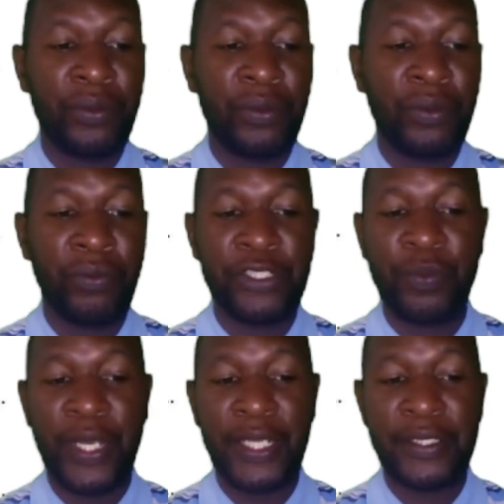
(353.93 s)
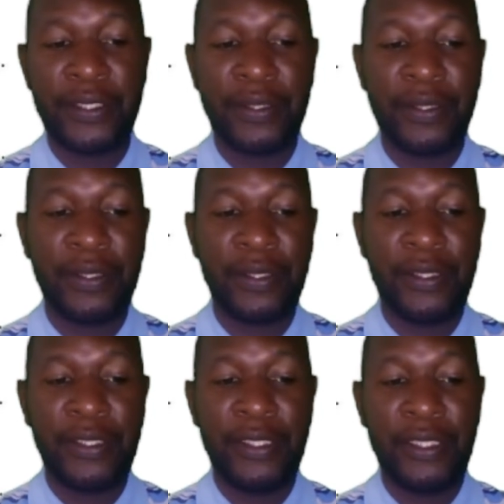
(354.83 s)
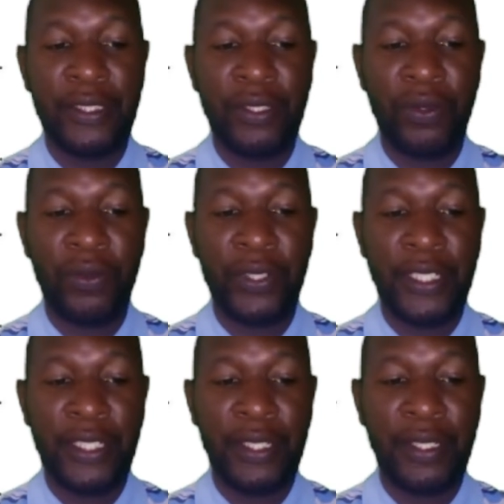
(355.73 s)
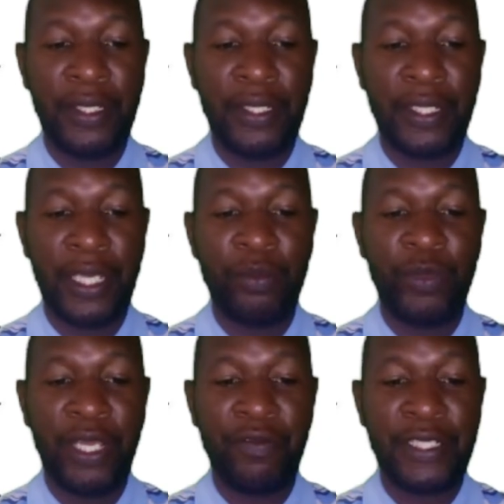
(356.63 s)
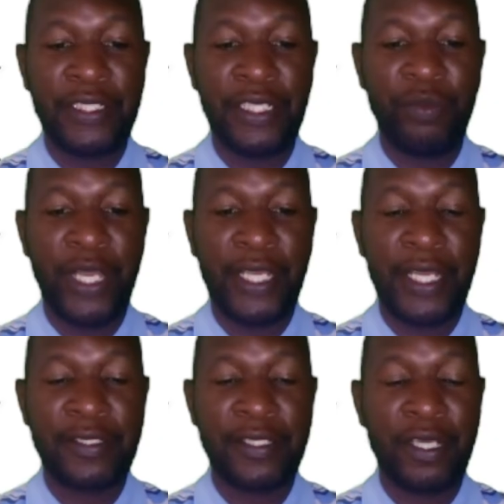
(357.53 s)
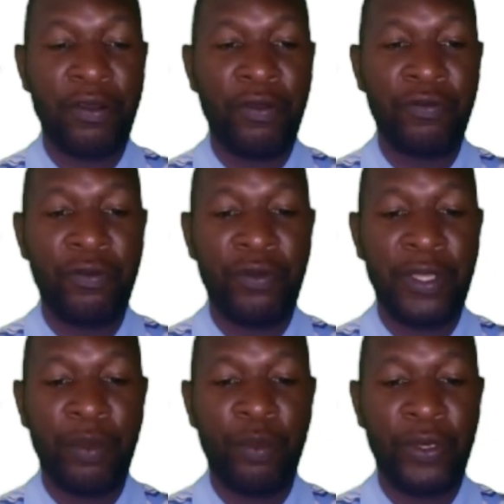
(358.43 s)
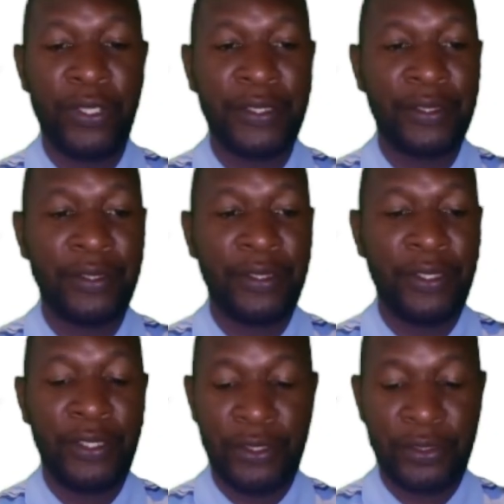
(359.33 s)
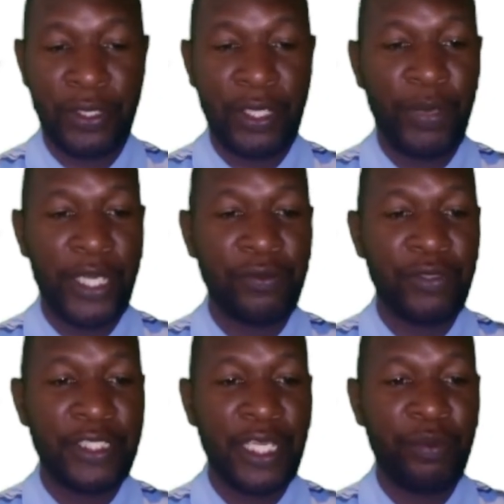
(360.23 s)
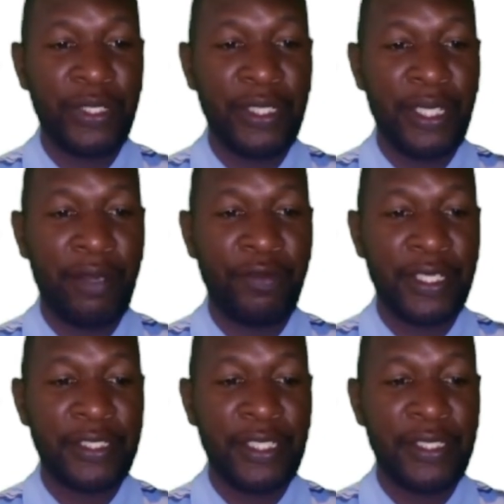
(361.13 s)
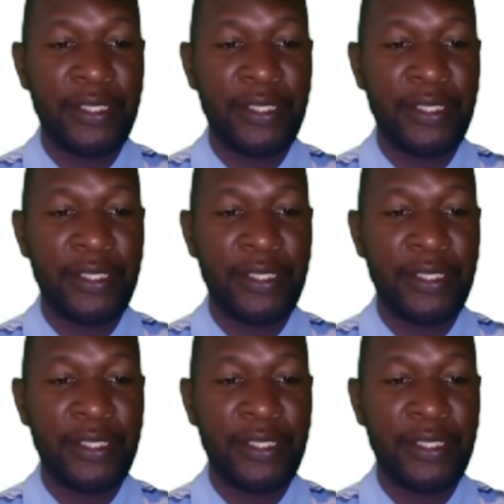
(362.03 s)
which part, D or E, can be affected by cancer of the bone? So the part which can be affected